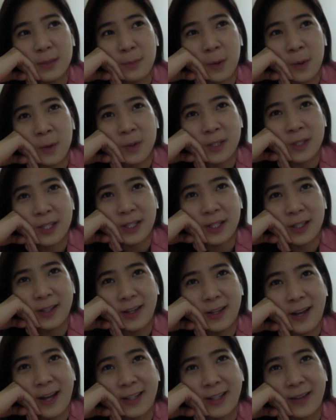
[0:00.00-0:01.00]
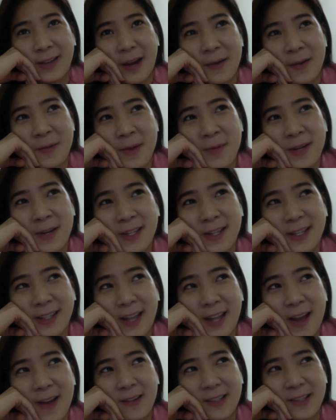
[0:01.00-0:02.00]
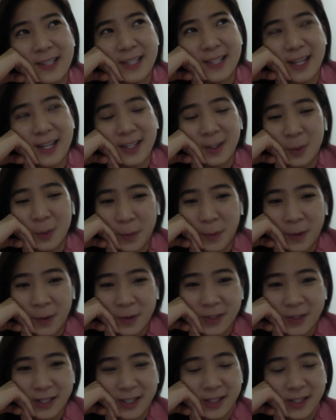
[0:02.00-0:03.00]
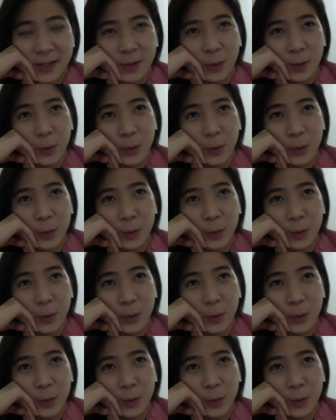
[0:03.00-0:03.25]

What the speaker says: posted, I remember that time I decided to post is